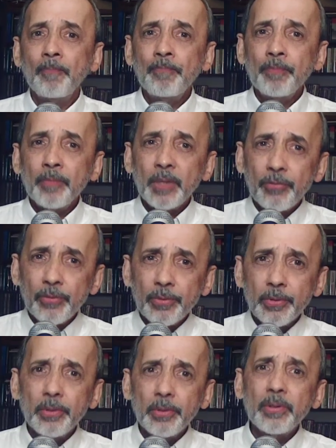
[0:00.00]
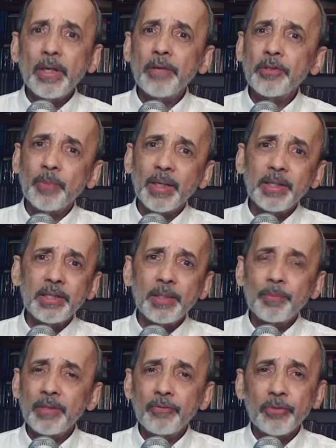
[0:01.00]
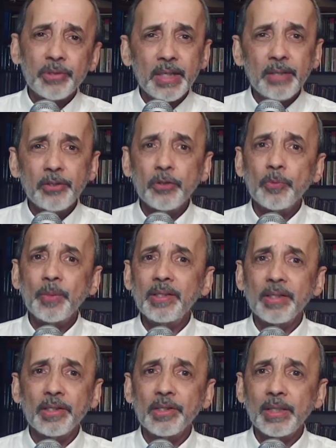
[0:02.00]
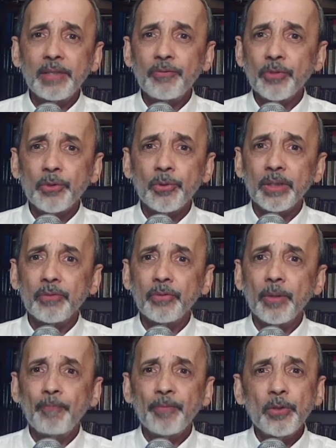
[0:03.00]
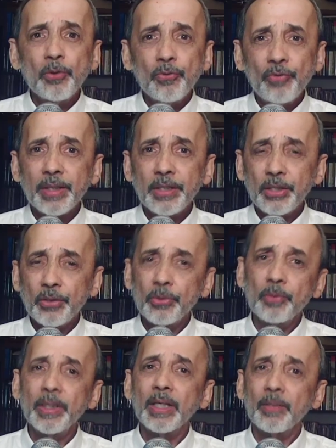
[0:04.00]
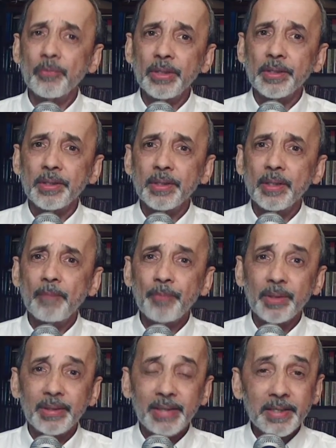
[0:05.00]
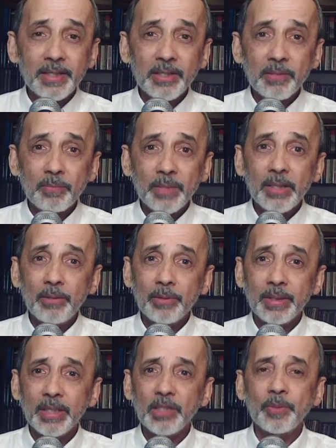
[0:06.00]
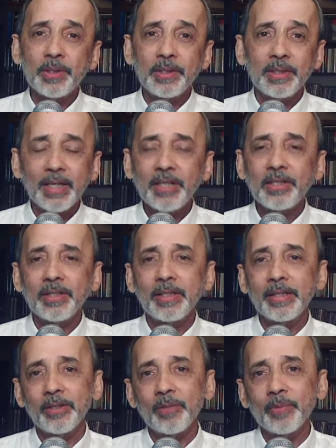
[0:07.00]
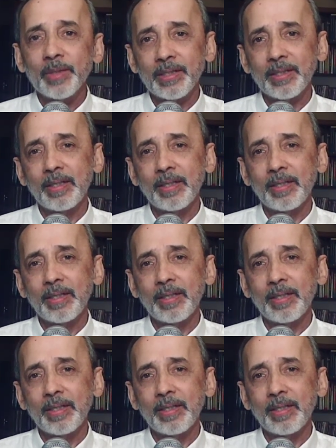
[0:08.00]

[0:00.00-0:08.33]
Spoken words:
If you know how to buy something for 10 rupees and sell it for 12, you very soon become rich. But that doesn't make you an expert in national economics.